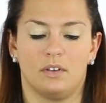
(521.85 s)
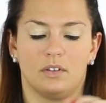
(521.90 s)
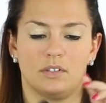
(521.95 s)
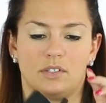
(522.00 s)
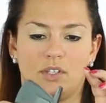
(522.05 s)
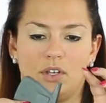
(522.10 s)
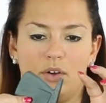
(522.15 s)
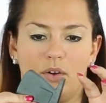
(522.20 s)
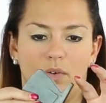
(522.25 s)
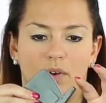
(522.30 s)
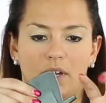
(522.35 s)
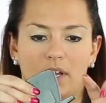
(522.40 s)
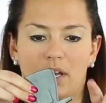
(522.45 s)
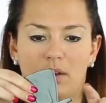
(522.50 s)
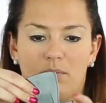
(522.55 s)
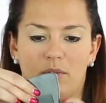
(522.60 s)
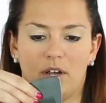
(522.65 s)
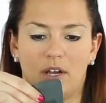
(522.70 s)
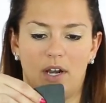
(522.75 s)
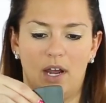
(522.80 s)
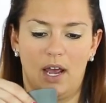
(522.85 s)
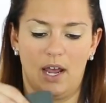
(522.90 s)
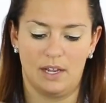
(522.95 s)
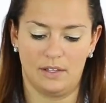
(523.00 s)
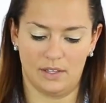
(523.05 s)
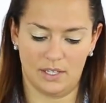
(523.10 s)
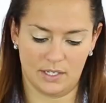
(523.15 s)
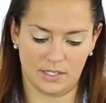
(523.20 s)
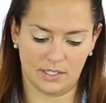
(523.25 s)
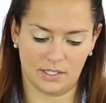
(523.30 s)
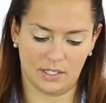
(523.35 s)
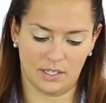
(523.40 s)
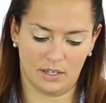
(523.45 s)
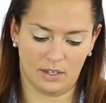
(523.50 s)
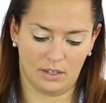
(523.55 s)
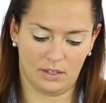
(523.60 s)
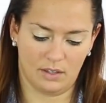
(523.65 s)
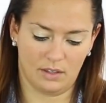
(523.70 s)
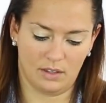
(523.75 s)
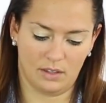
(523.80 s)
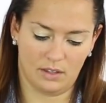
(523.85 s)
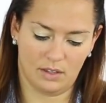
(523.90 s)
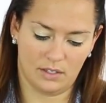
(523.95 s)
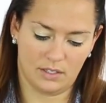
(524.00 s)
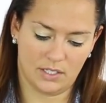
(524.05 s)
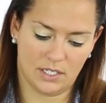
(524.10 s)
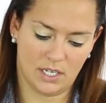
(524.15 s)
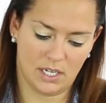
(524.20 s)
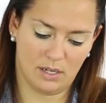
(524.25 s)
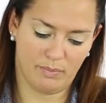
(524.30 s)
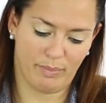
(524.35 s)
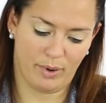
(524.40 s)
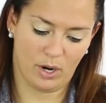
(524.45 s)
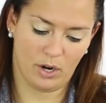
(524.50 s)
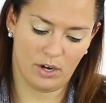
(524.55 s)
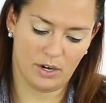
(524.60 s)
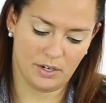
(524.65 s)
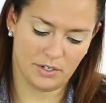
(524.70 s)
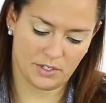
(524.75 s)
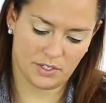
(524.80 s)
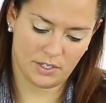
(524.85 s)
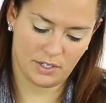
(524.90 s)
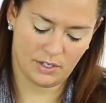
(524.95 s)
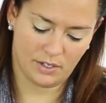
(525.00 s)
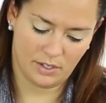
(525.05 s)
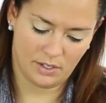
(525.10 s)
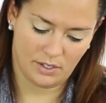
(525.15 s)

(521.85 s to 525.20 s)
So again, we're going to hide this T part